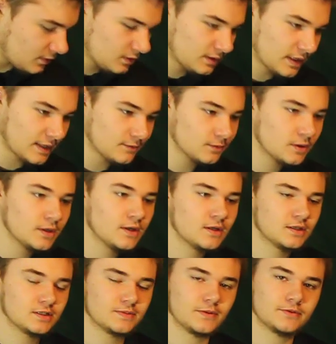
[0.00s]
Now,
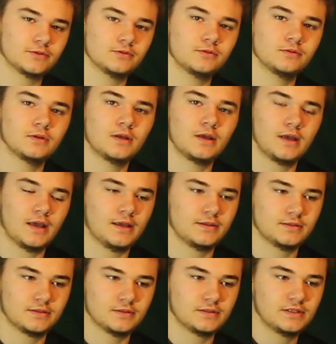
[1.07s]
disposal
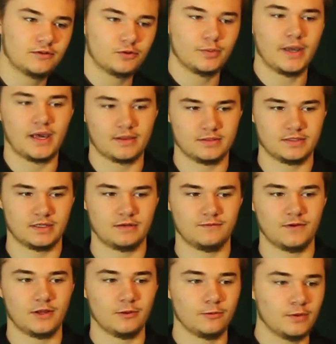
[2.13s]
has several paths you can
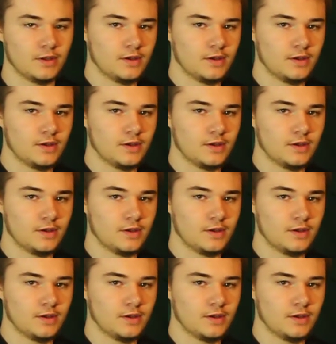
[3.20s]
follow.